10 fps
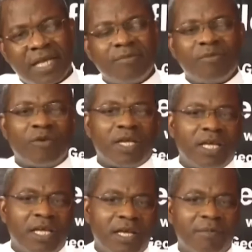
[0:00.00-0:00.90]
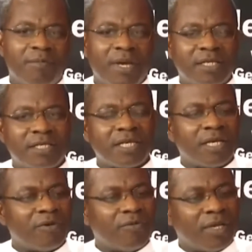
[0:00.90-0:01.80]
time we met,
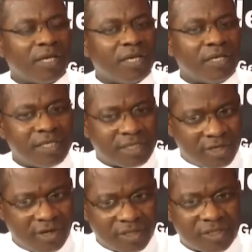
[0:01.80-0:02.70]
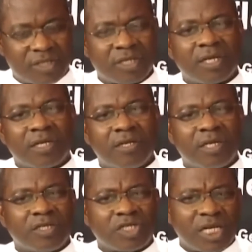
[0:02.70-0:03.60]
we discussed
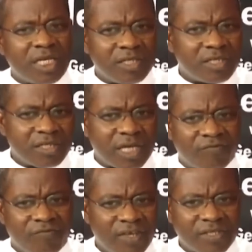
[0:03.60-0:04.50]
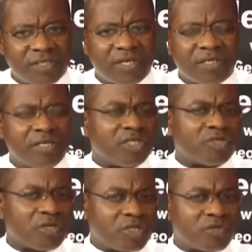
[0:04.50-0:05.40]
the challenges that face the
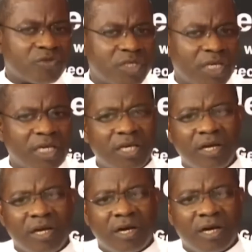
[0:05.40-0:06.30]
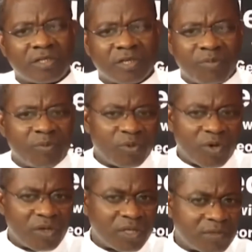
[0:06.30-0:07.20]
church today uh, some people
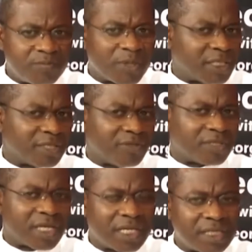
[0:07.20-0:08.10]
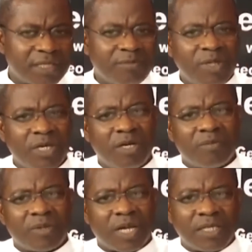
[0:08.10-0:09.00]
call it Pentecostalism,
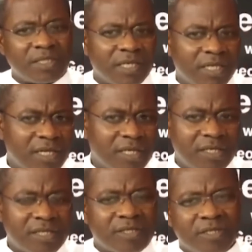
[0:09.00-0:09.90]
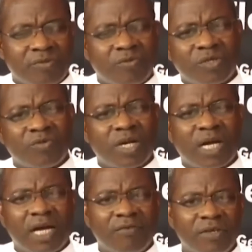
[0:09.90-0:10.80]
but I say that this is what we
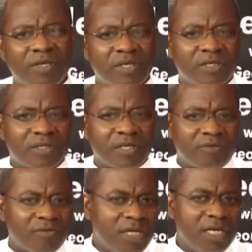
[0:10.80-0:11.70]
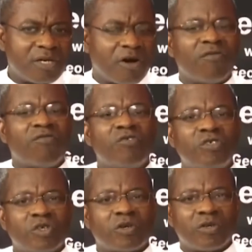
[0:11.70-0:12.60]
are having is a real
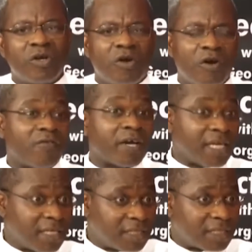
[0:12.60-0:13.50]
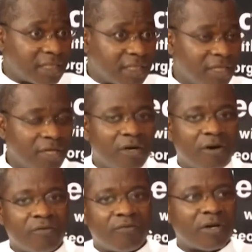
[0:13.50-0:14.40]
confusion of identity
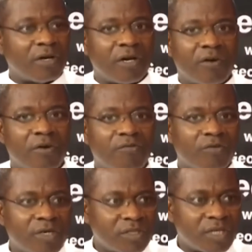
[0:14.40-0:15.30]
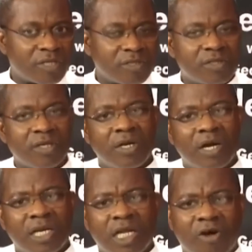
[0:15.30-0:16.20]
of, uh, uh, of Christians
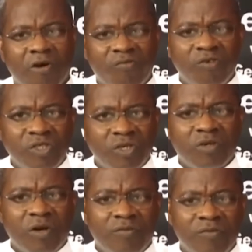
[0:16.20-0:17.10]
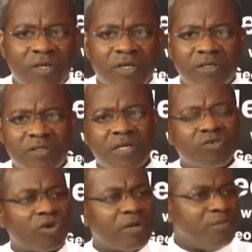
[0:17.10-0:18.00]
and a confusion of the
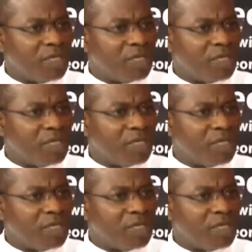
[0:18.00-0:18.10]
central